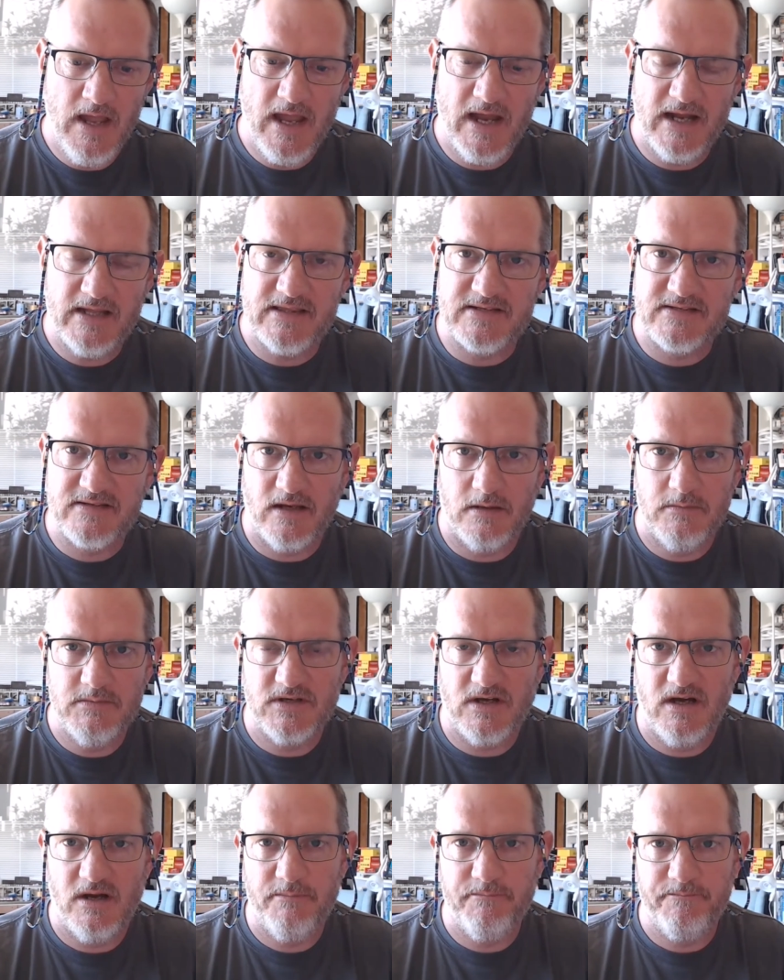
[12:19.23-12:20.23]
at the same
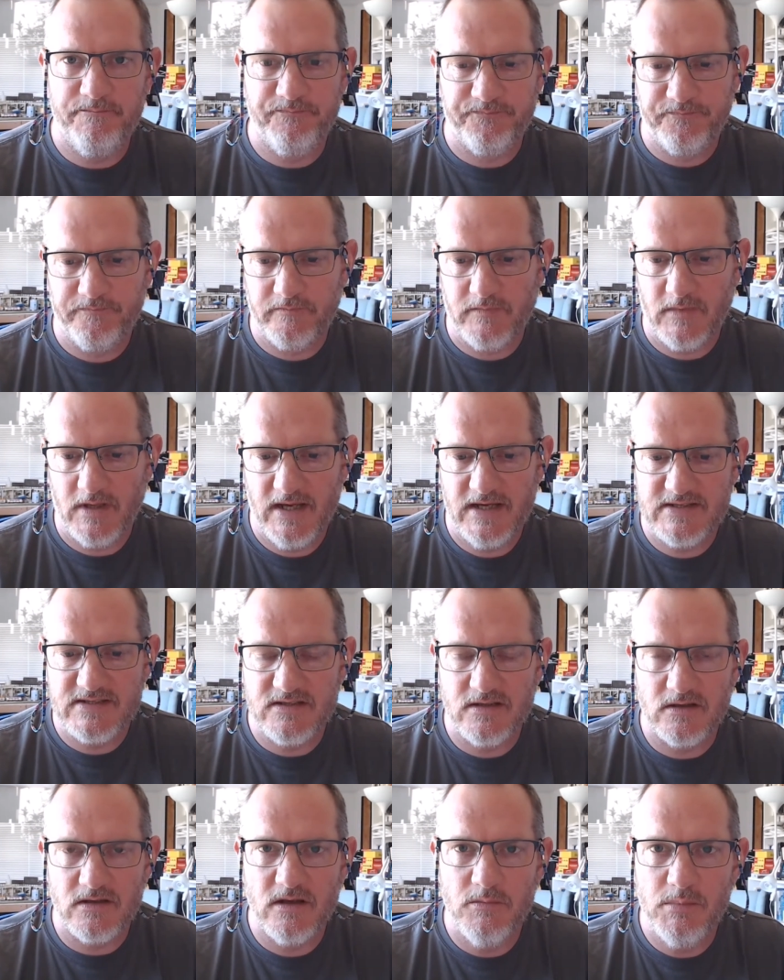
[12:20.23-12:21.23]
time as
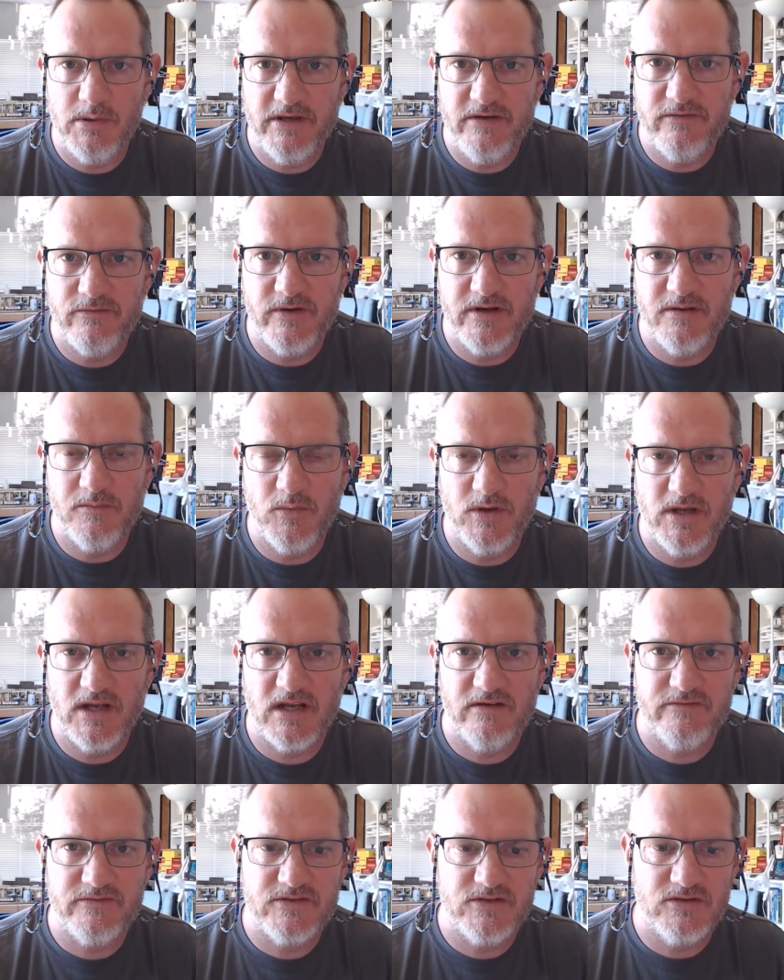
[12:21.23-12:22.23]
the complete freedom we
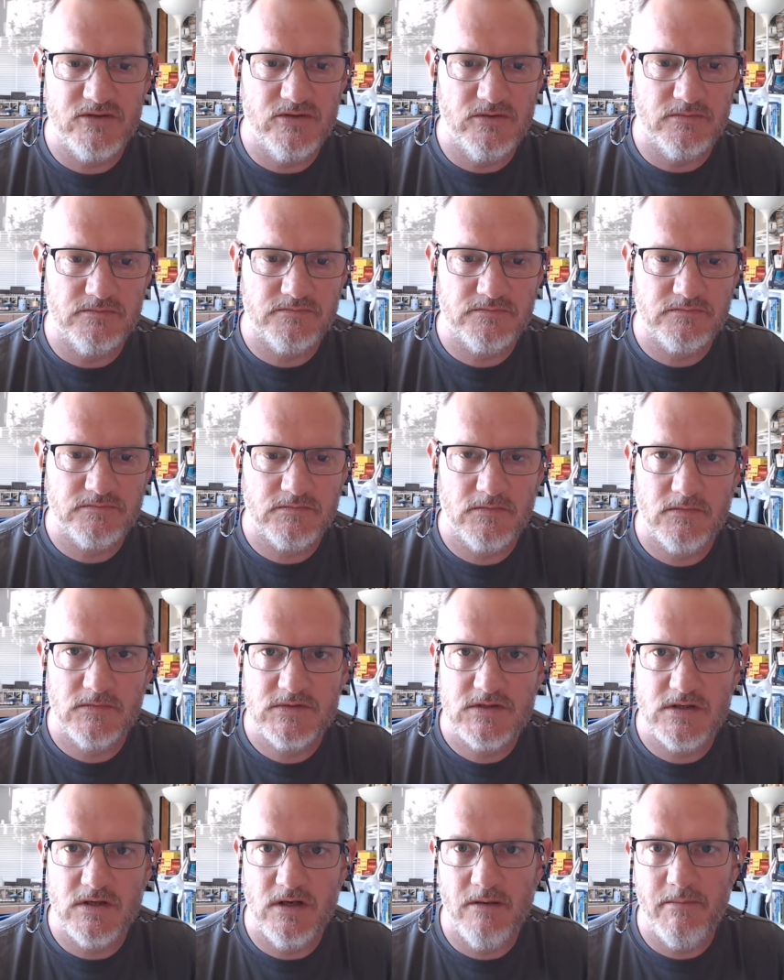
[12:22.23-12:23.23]
have to
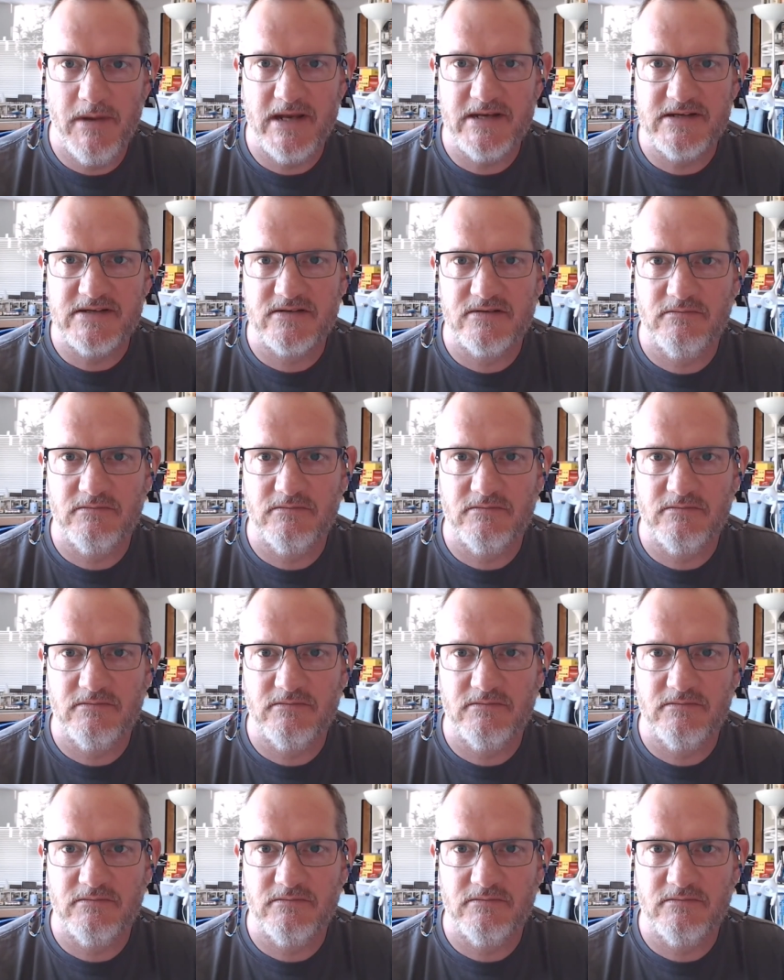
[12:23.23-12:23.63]
lament,